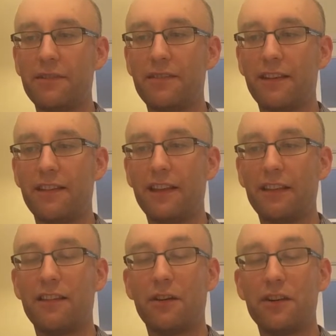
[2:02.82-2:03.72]
with, I
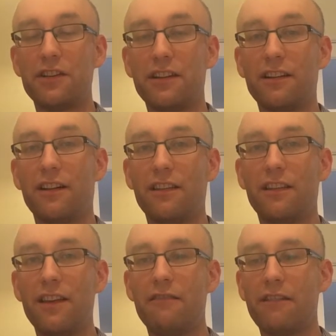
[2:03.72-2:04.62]
think, the theology and
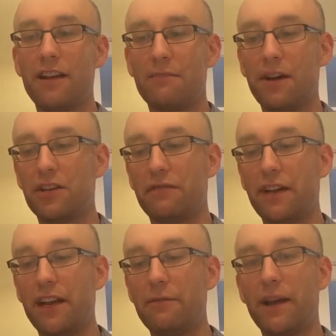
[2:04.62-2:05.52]
theory, much of
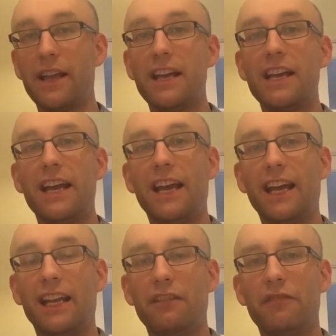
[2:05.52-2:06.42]
it anyway,
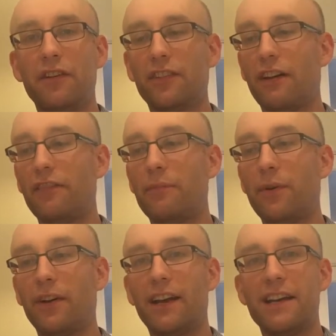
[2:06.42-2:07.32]
in the first half of the
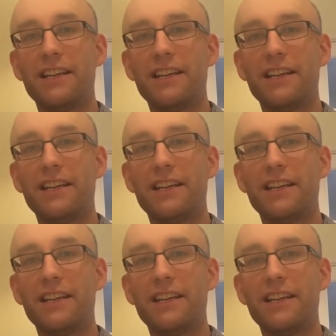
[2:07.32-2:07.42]
book.